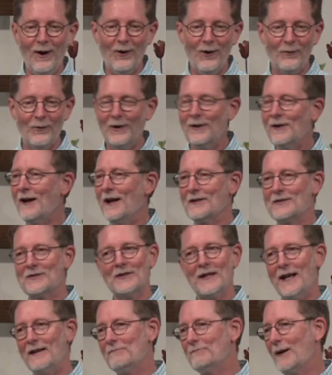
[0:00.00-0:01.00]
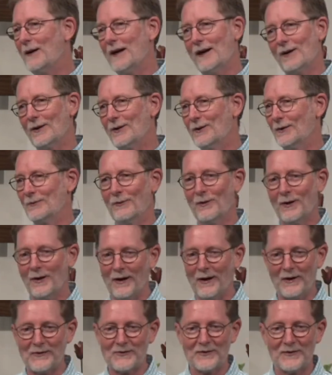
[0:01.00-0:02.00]
we're not saved by our good
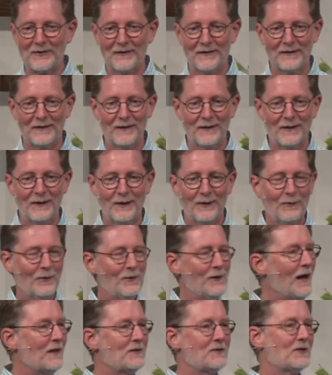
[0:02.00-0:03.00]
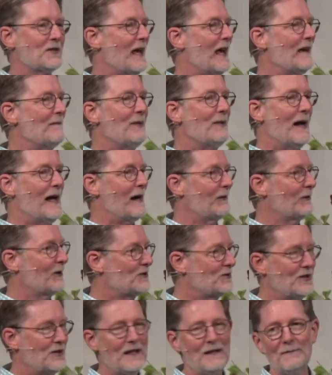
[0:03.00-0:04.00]
works. We're not saved by our
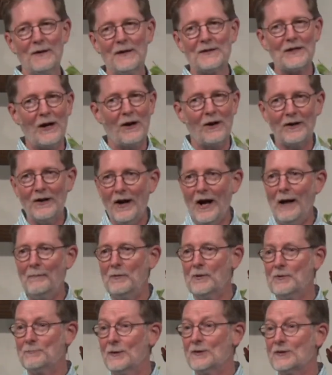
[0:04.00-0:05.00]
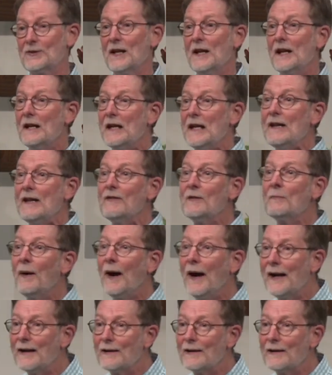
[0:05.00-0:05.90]
achievements, our accomplishments, even by our